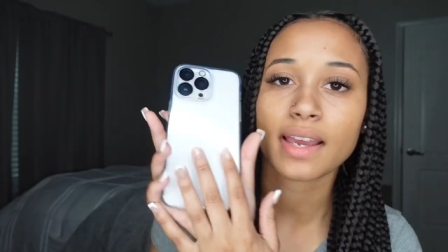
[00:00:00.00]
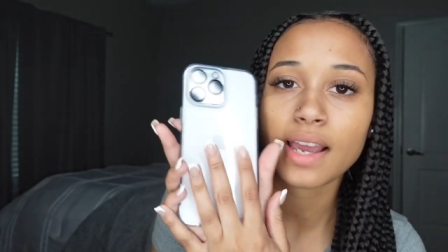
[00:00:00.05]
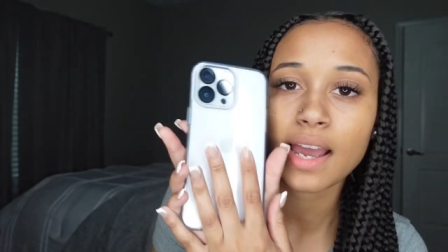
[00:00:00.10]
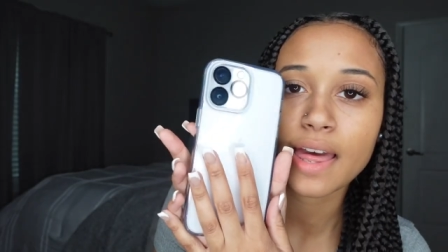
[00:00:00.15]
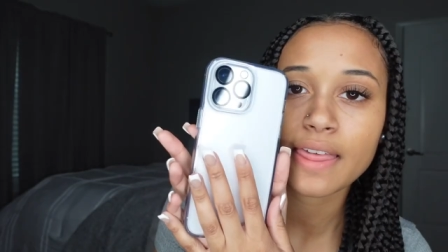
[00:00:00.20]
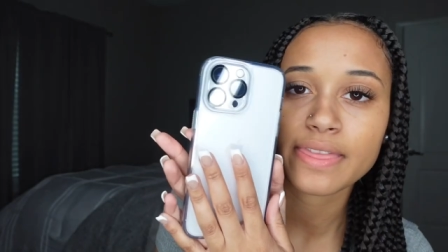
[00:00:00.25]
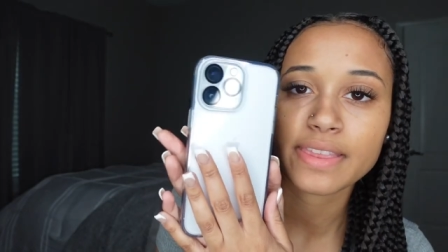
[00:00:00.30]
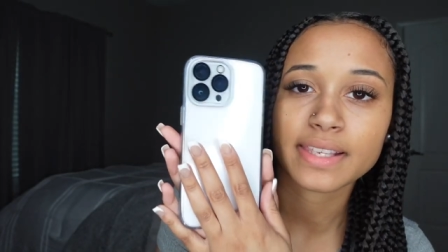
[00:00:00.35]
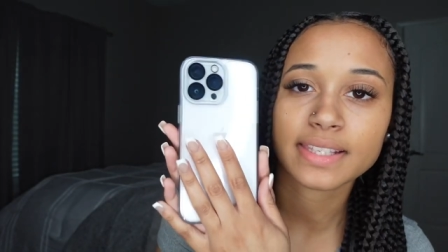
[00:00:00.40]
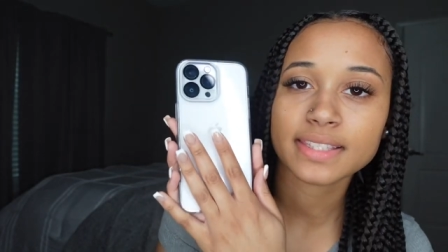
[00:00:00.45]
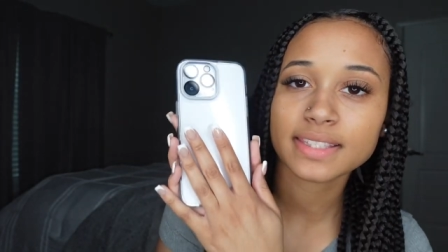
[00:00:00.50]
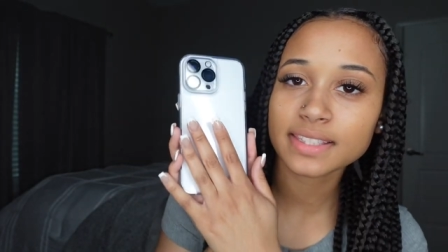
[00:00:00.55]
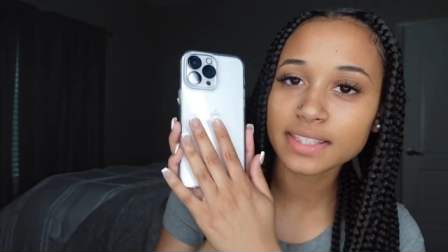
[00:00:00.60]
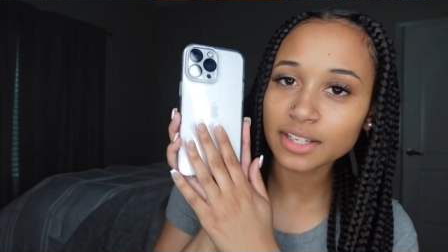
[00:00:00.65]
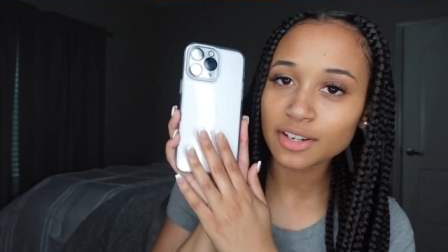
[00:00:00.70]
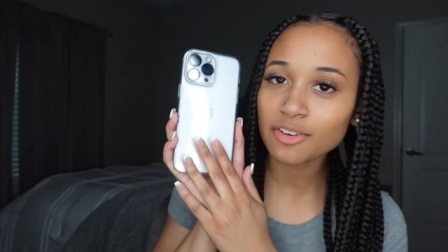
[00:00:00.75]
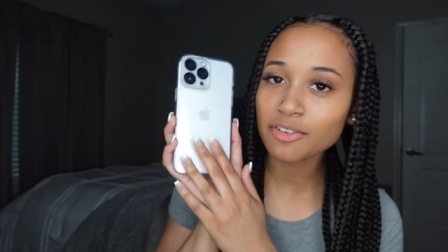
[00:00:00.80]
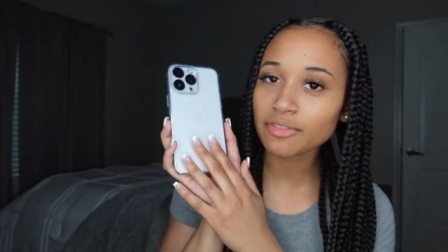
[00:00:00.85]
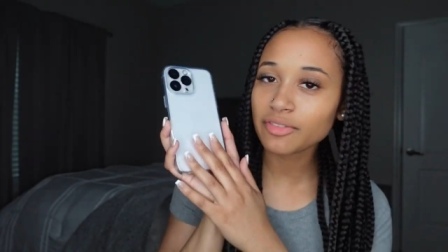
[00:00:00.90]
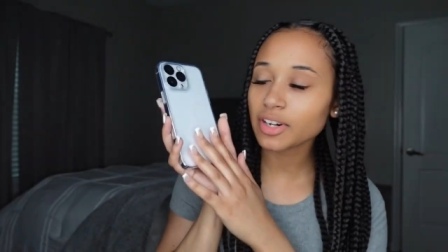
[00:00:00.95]
got the
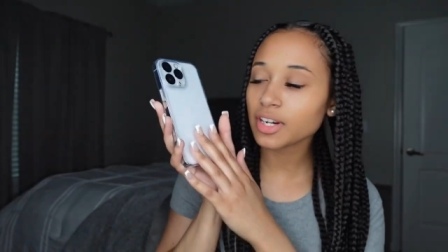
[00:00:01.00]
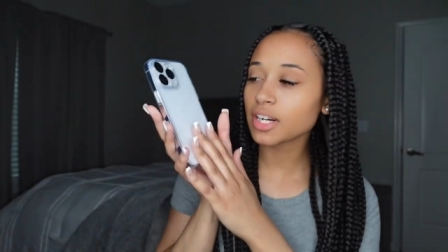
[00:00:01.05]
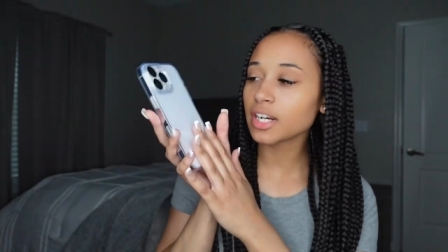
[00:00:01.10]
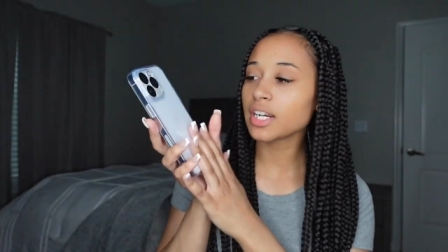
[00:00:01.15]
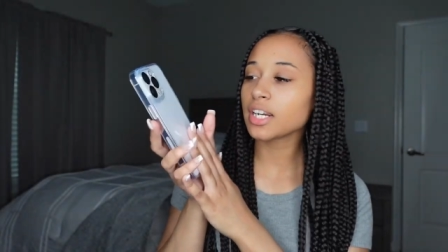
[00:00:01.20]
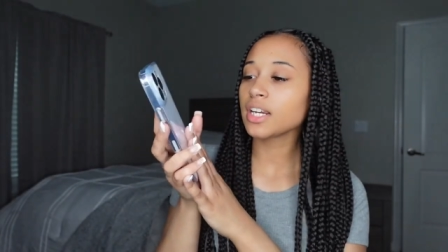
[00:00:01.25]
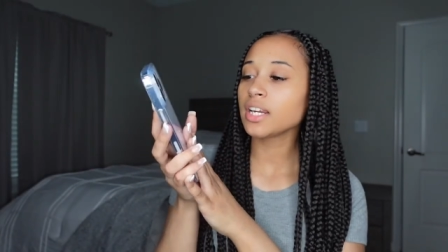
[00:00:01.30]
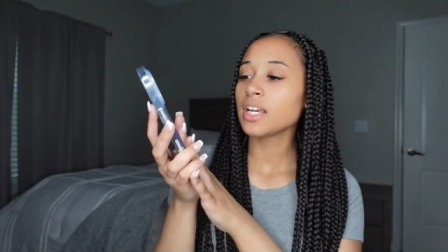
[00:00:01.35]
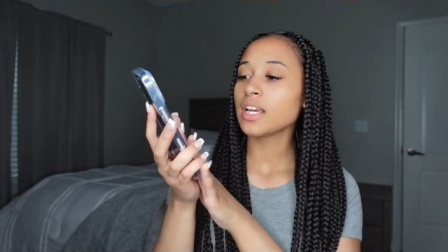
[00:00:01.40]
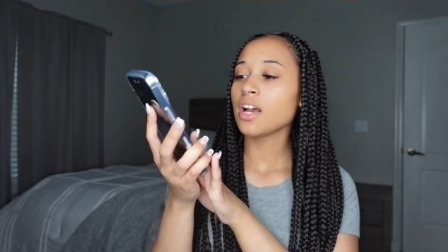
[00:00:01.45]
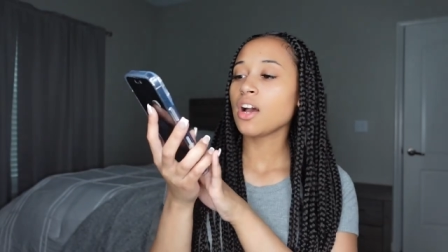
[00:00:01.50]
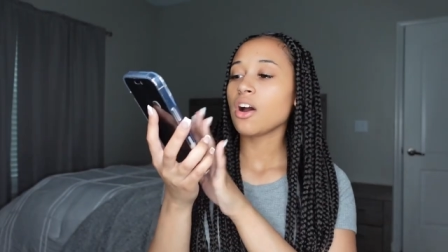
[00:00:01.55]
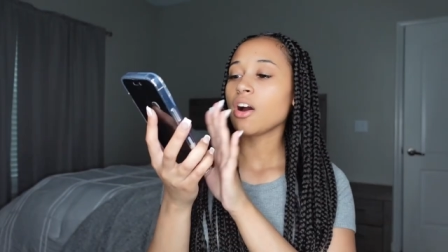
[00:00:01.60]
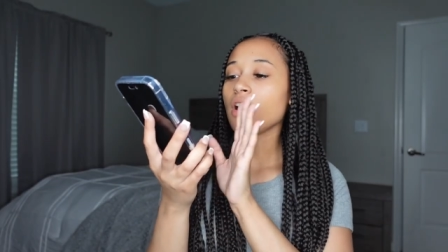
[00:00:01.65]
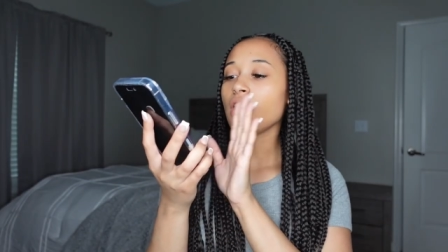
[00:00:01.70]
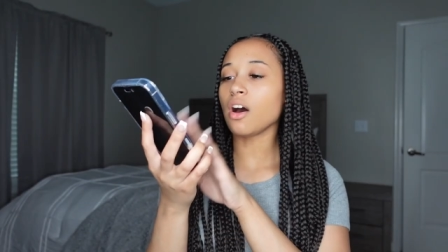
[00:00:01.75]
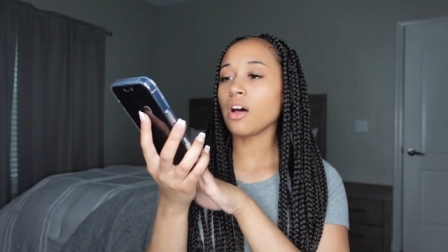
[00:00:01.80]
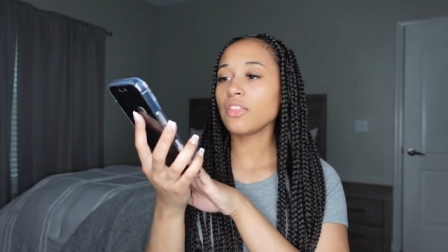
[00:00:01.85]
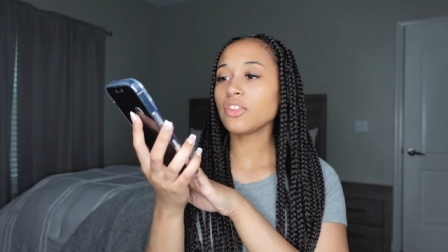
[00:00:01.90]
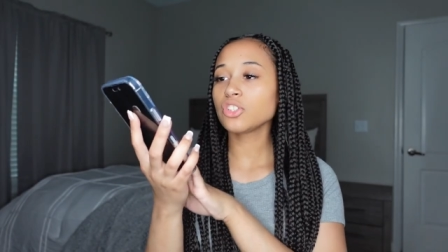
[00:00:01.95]
silver
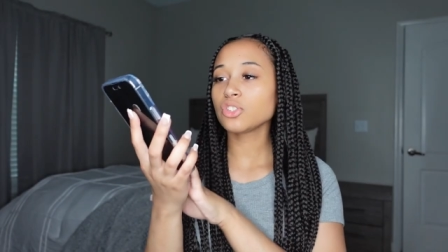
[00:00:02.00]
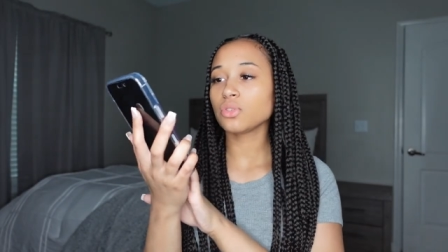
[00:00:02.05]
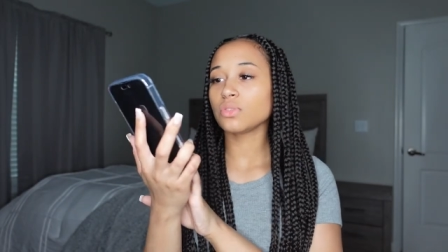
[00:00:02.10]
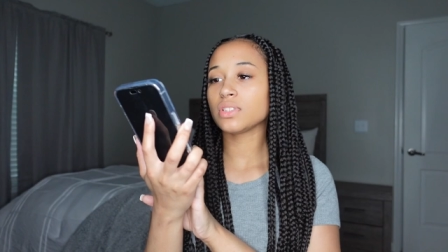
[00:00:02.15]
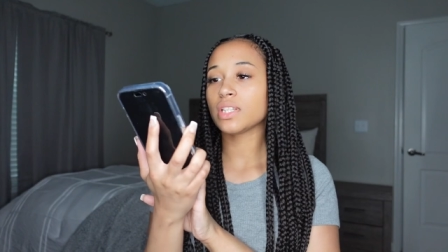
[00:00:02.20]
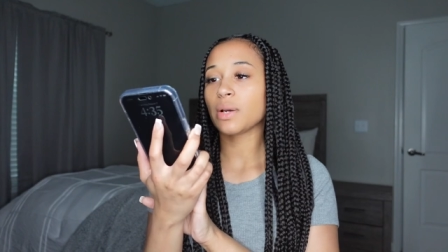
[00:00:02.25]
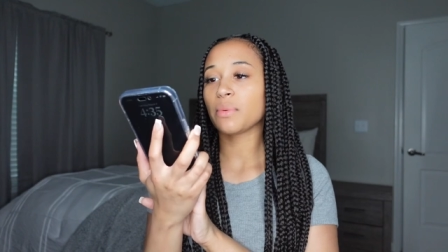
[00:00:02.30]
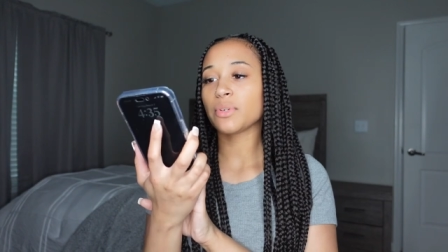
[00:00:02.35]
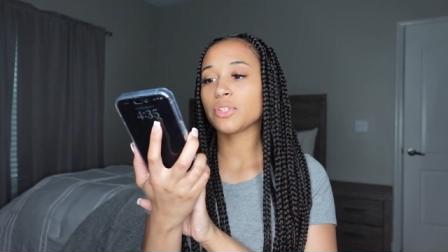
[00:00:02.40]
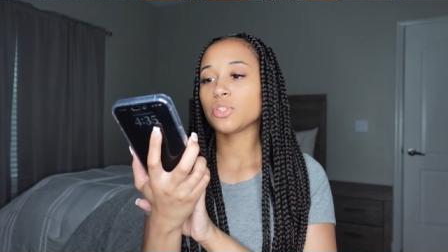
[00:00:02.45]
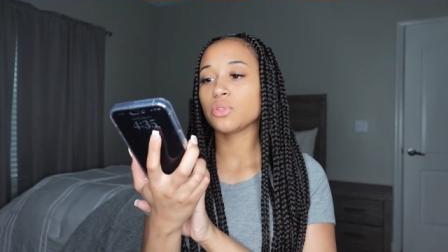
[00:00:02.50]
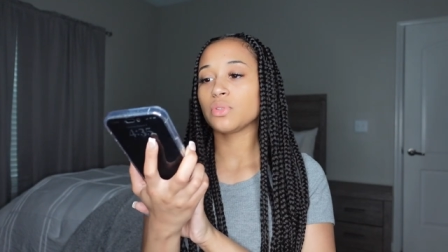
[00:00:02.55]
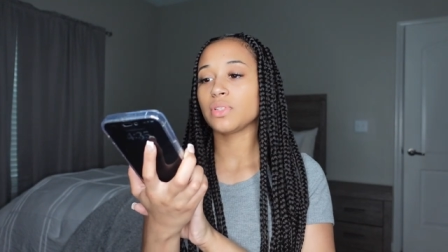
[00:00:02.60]
all the stores I went to